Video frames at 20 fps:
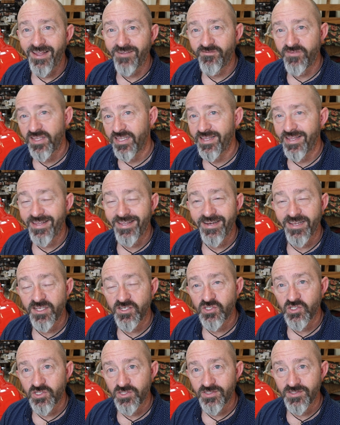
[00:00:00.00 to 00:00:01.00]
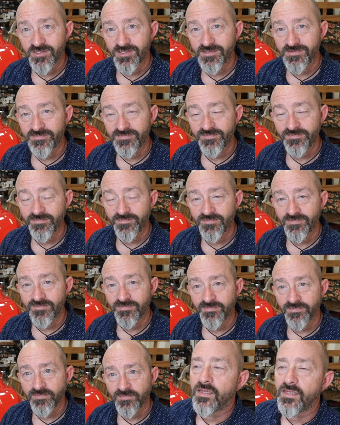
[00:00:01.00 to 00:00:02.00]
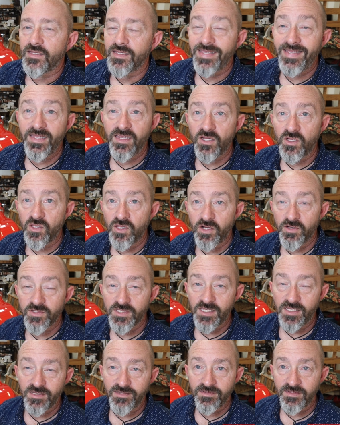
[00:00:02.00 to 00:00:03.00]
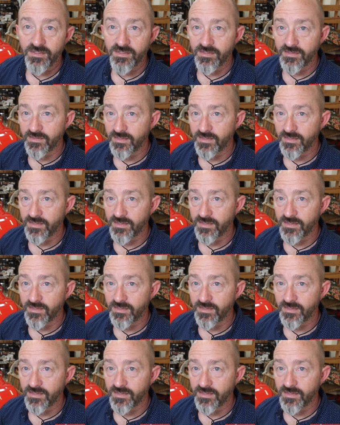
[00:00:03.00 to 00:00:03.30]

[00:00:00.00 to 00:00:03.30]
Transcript: V8 engines. In closing,